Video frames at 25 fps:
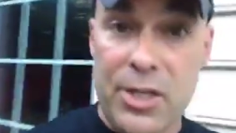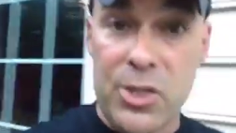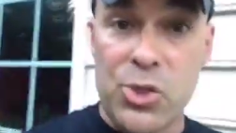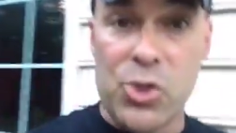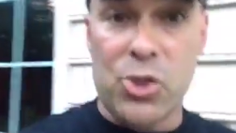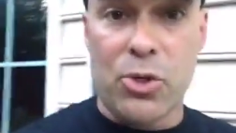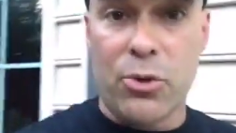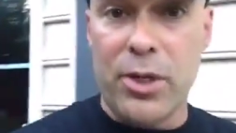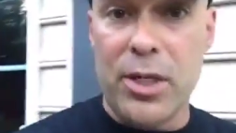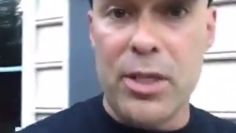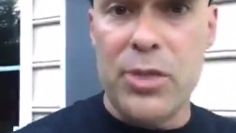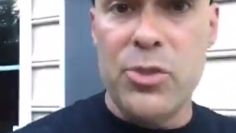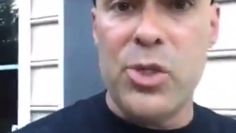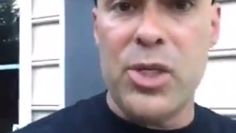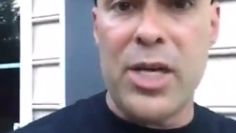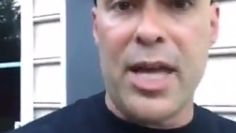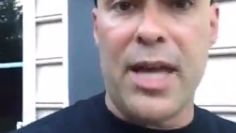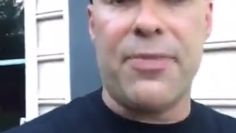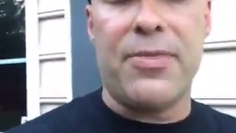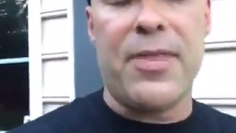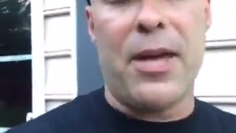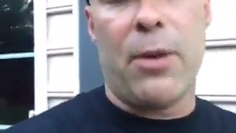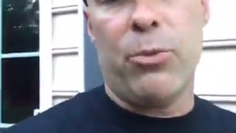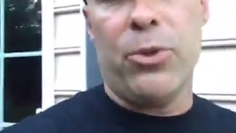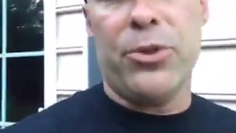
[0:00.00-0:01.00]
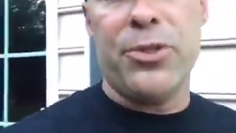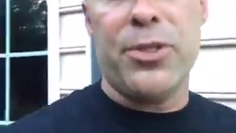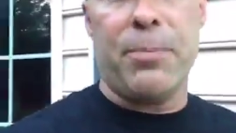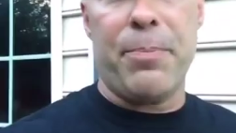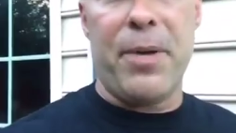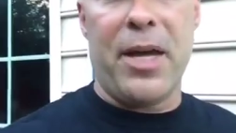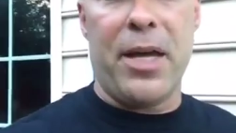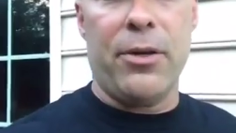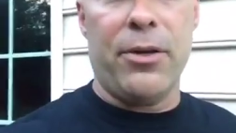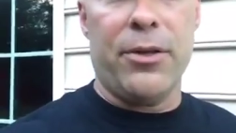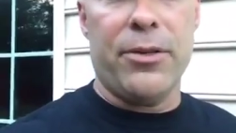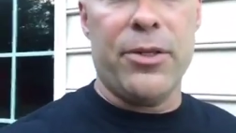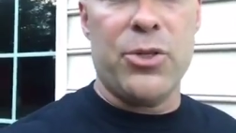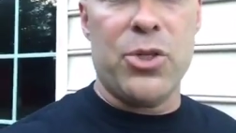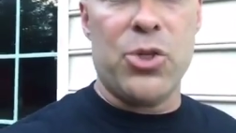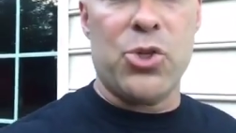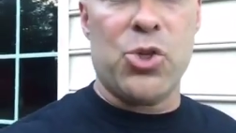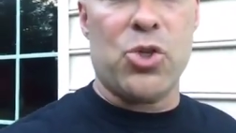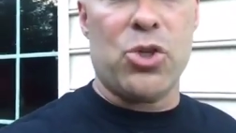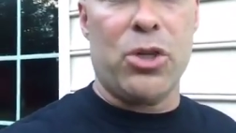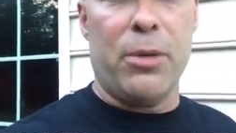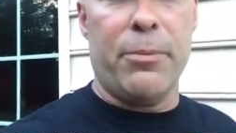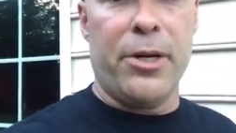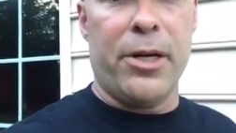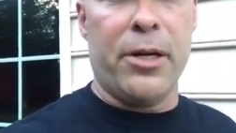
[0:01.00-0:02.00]
many screens yet. That will depend on the
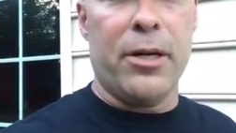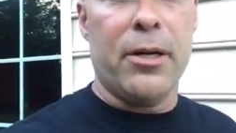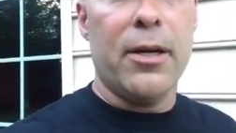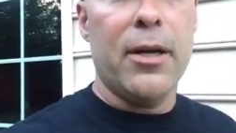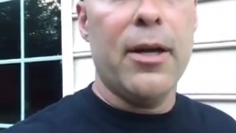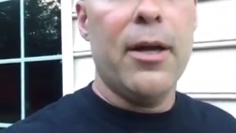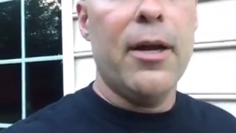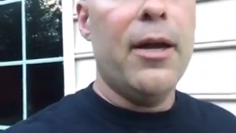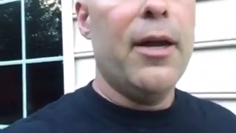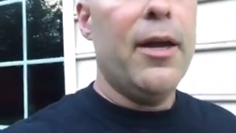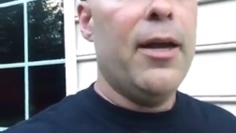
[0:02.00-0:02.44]
distributor.